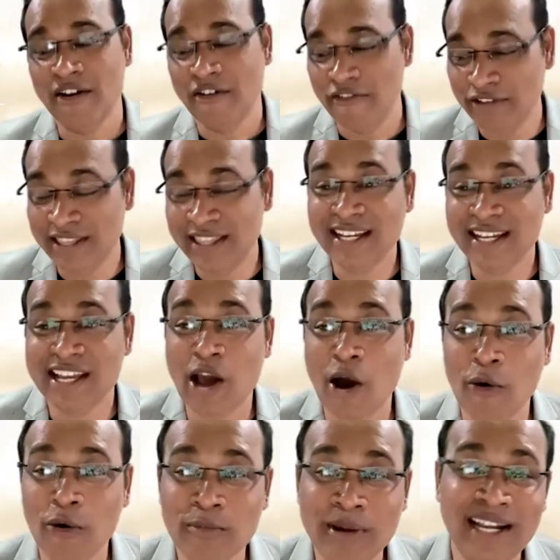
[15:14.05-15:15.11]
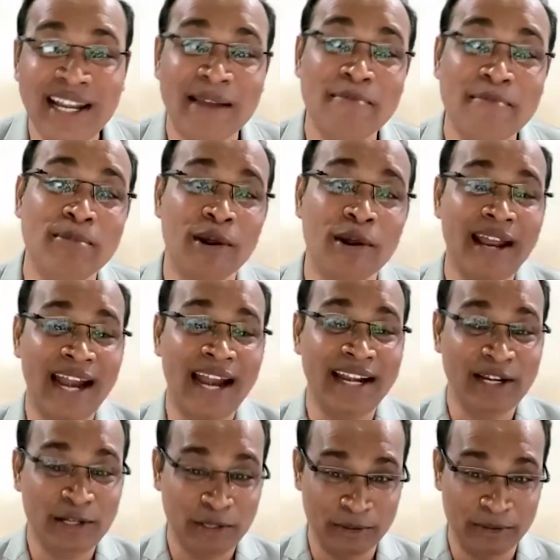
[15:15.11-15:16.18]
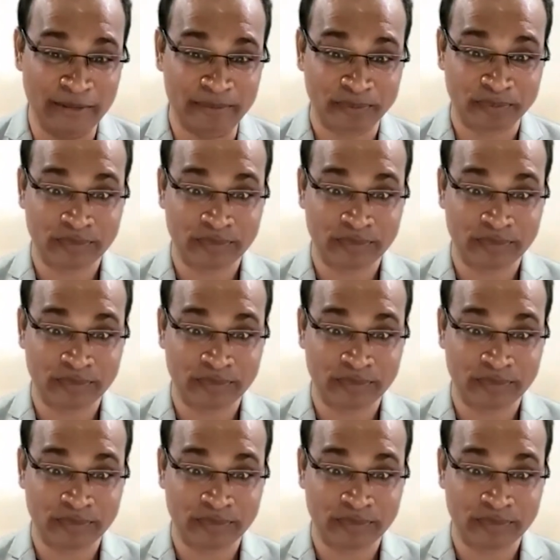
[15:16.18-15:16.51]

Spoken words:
with a government employee attitude.